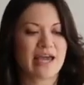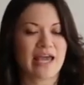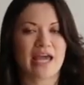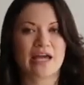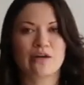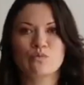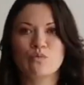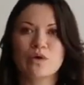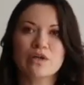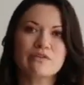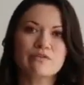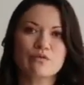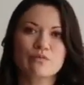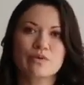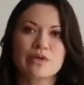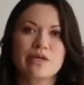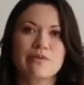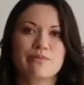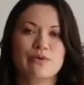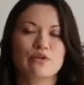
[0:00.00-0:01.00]
And one of the
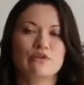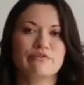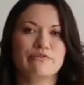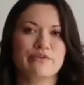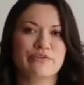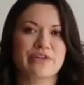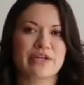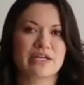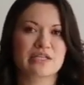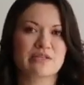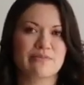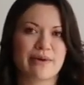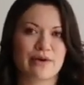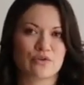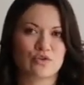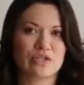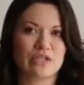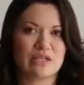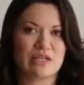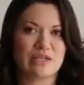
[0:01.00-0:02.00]
really beautiful things about
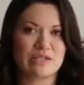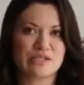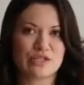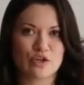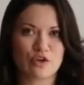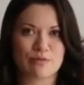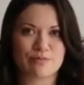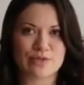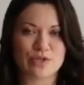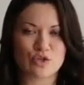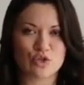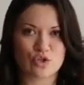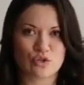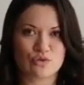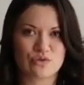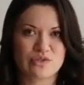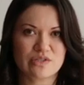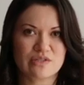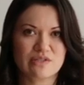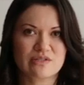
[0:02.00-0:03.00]
Cheeky syrups and
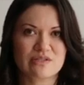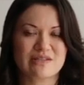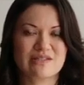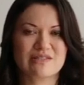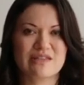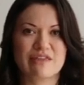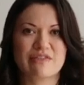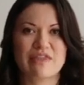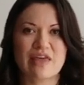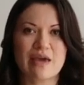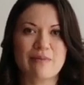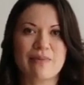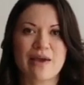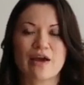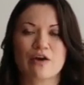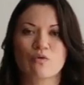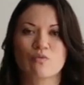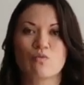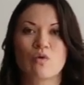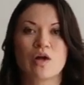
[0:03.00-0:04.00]
juices is that they
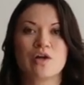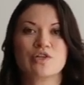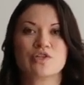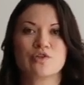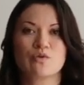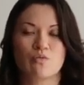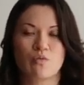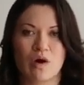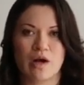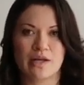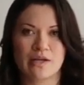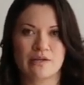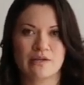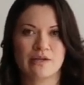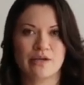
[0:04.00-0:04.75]
pair 1-to-1.